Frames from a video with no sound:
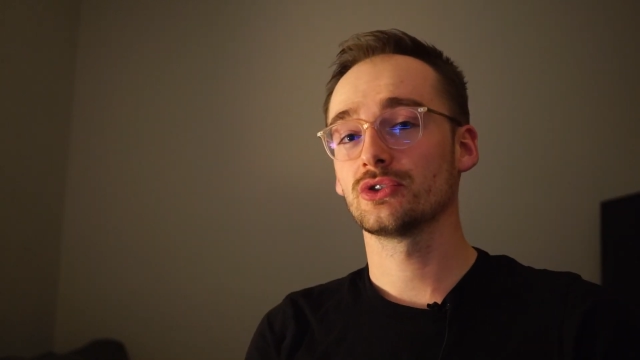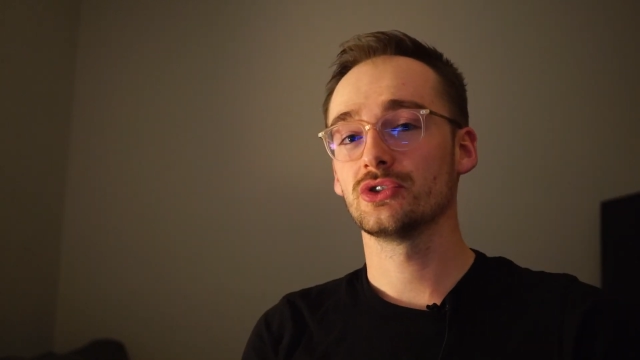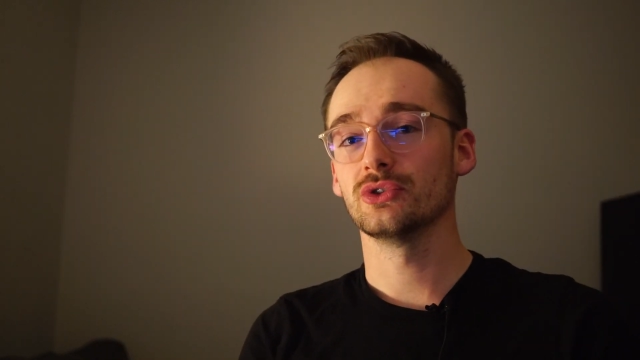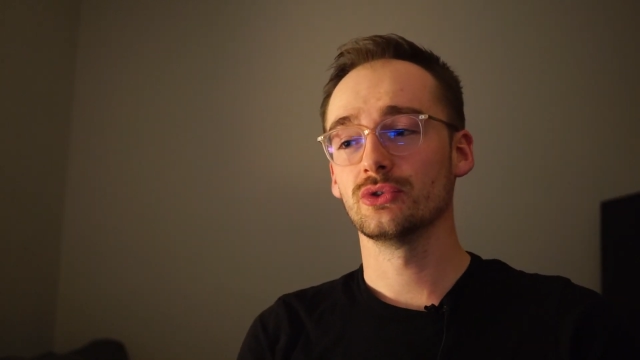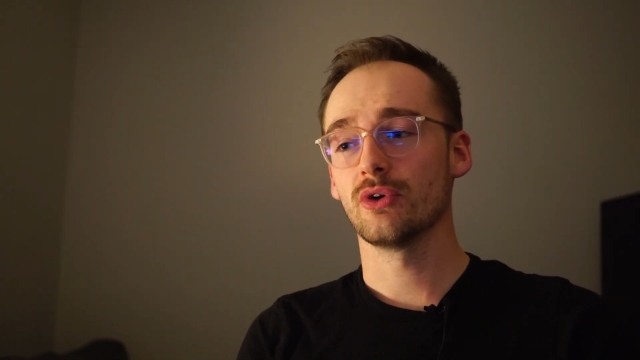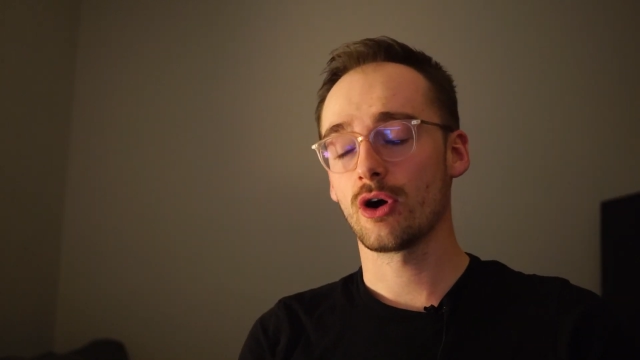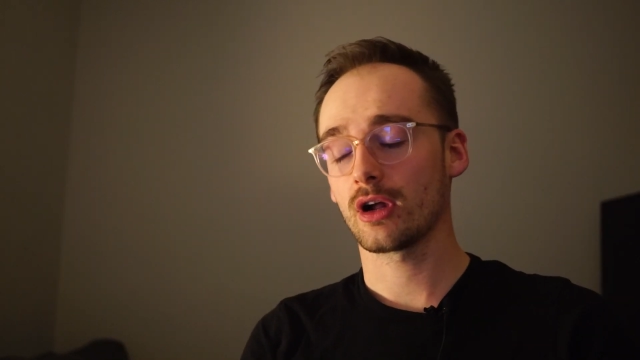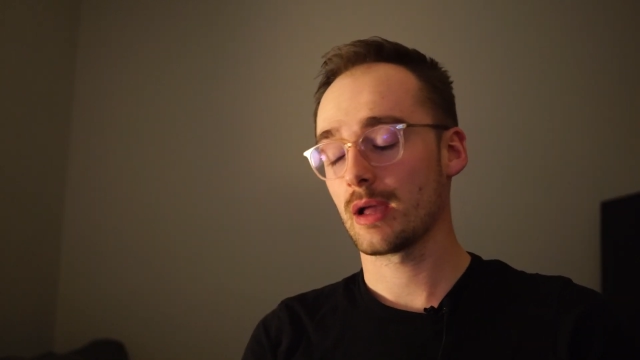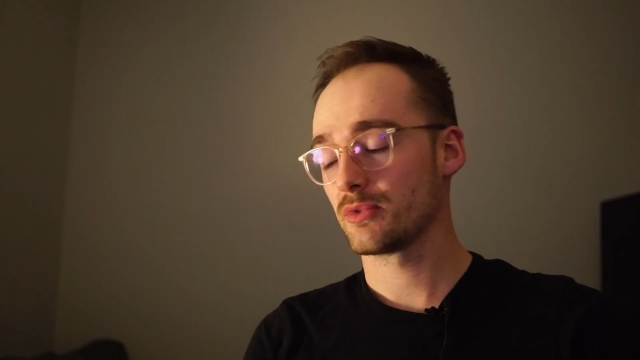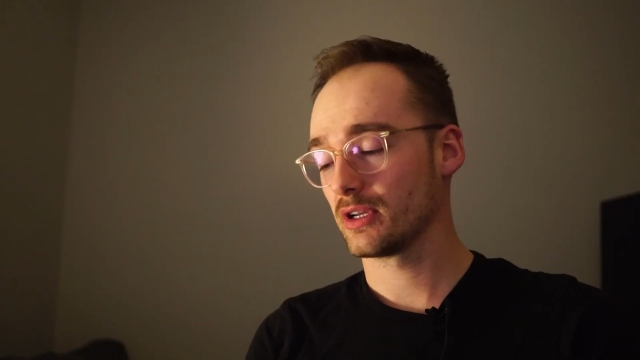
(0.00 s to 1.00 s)
to the
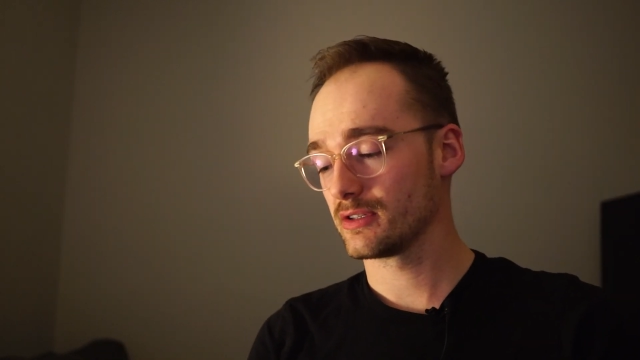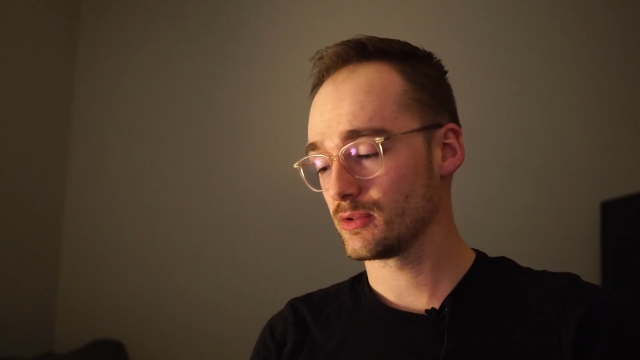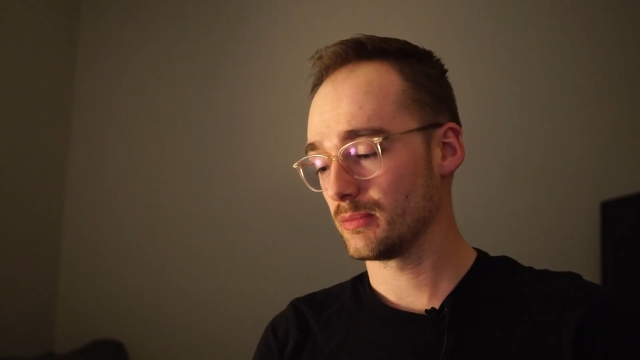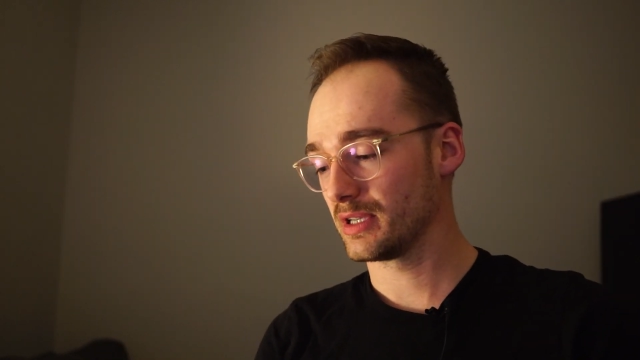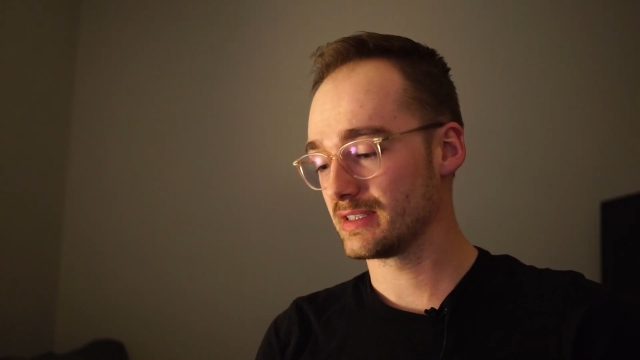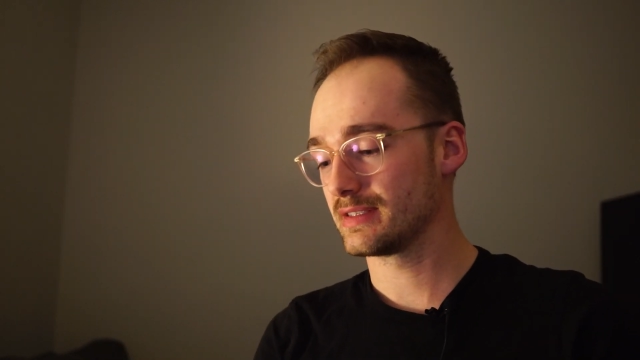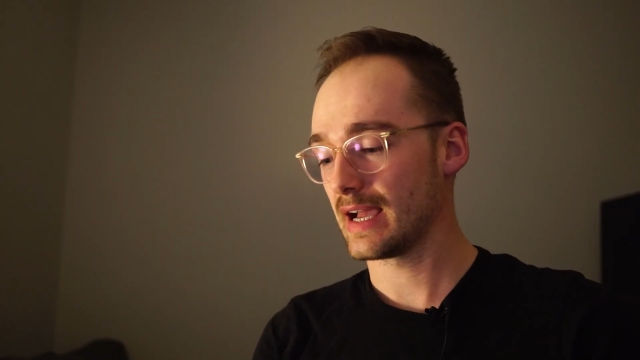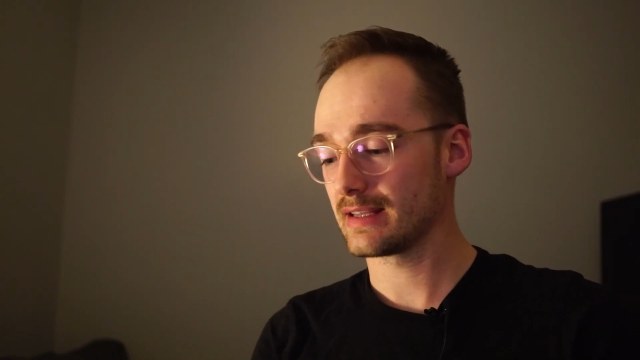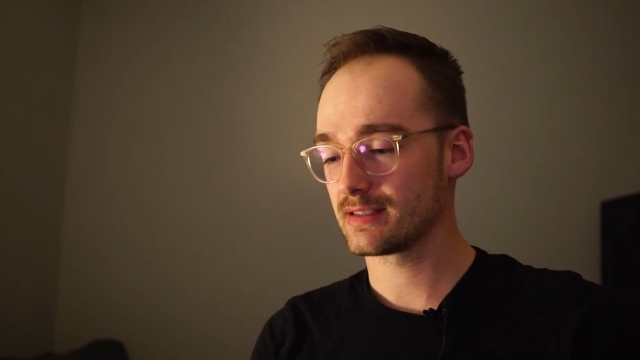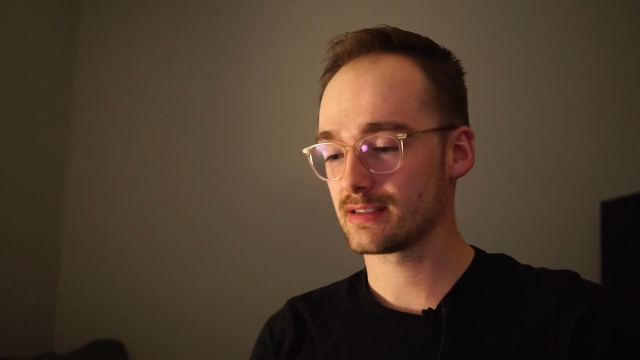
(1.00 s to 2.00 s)
Hockenheimring as well, because
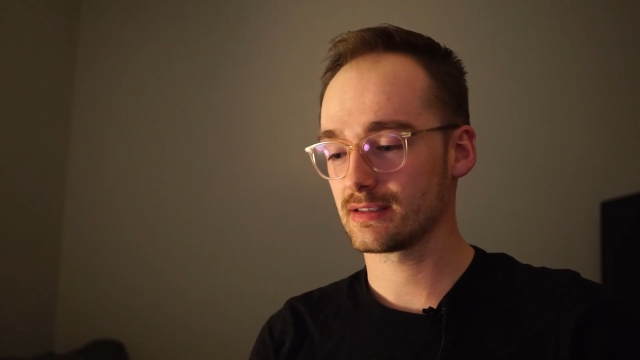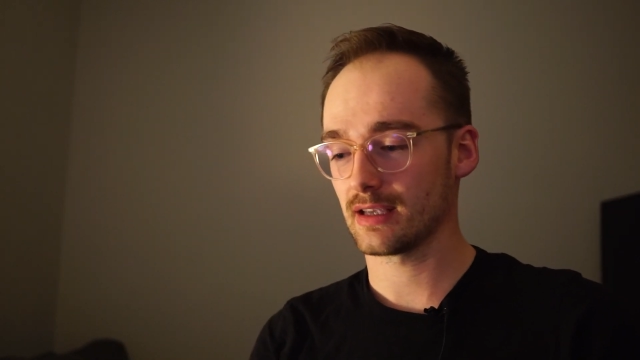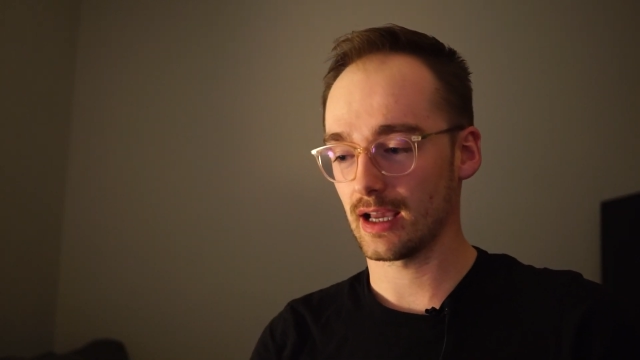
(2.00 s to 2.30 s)
that's